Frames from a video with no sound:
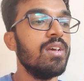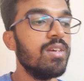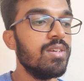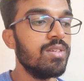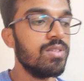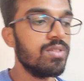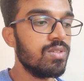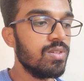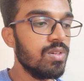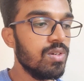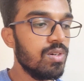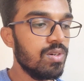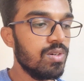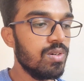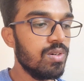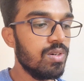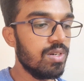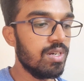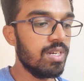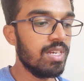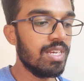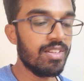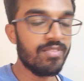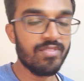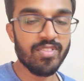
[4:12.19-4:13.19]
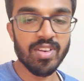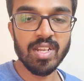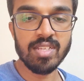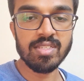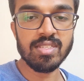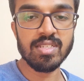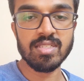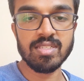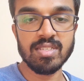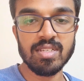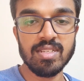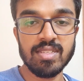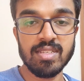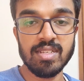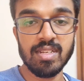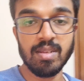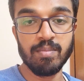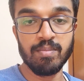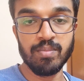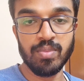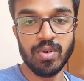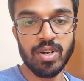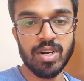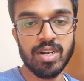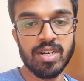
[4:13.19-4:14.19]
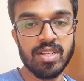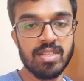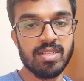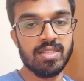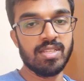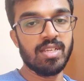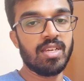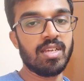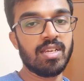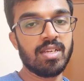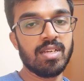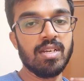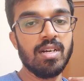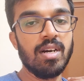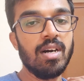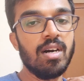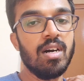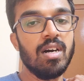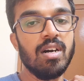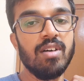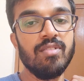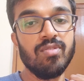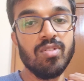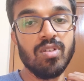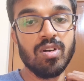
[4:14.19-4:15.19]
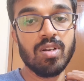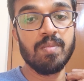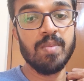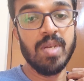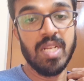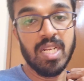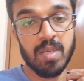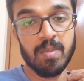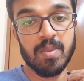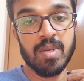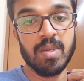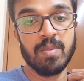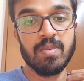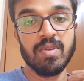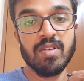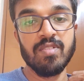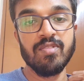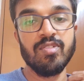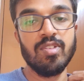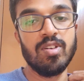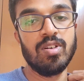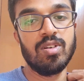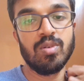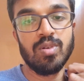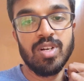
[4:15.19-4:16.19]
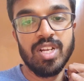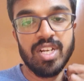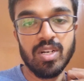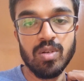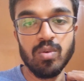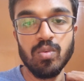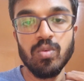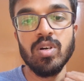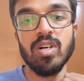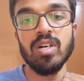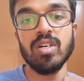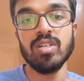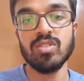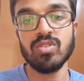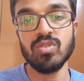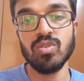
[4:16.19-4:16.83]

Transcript: So infrastructure is an important thing for many people for today to work.